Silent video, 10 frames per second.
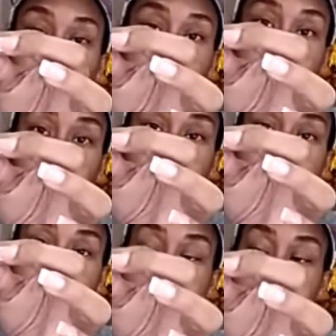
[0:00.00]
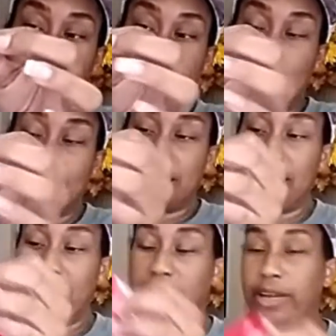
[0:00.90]
for
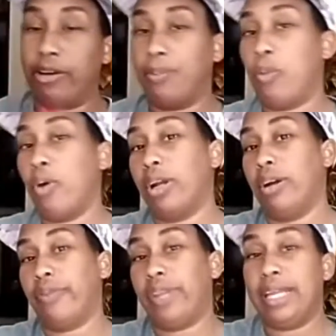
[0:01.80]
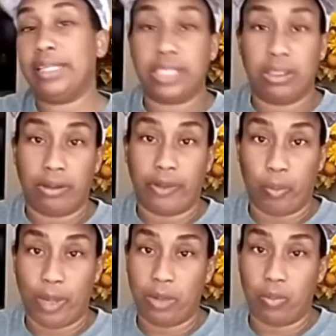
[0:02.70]
$1.99. They're part of the deal of
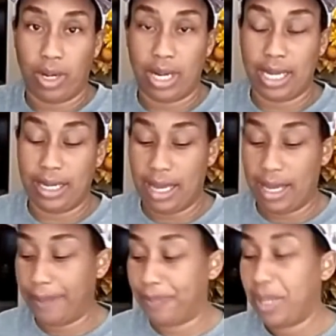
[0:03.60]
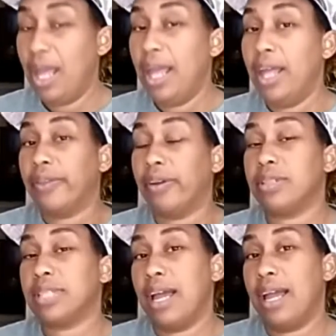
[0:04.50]
the week, 199
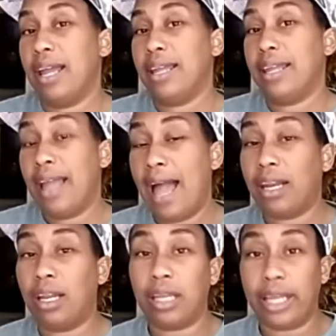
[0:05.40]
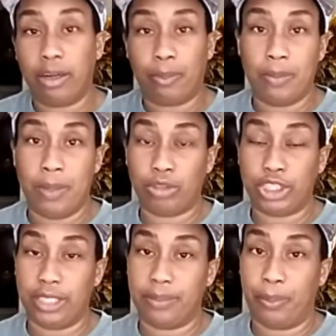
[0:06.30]
There's a Catalina
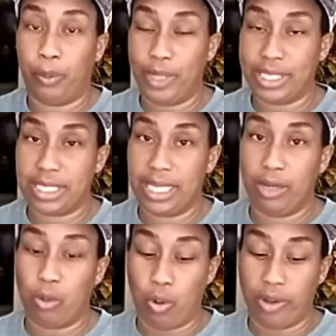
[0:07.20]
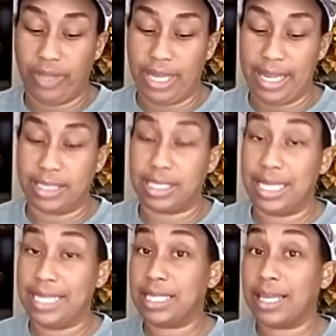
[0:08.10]
promotion printing on these.
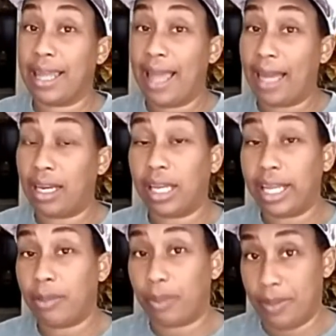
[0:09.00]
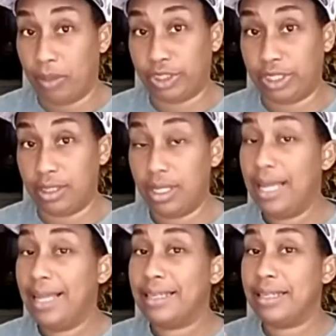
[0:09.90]
It's a Catalina promotion
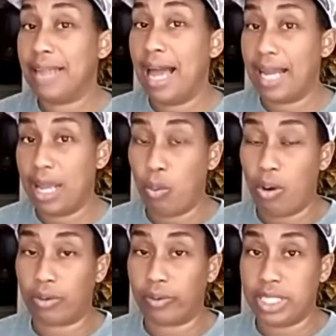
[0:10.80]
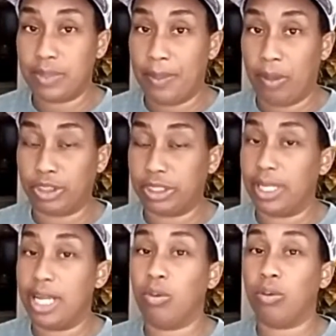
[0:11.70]
not a Walgreens
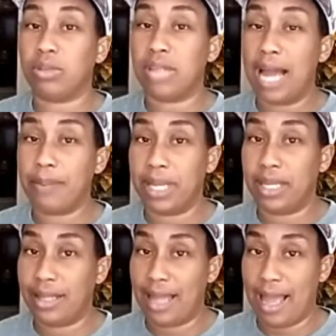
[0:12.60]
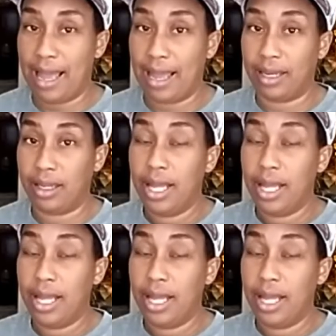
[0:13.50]
promotion. It will not be in the ad.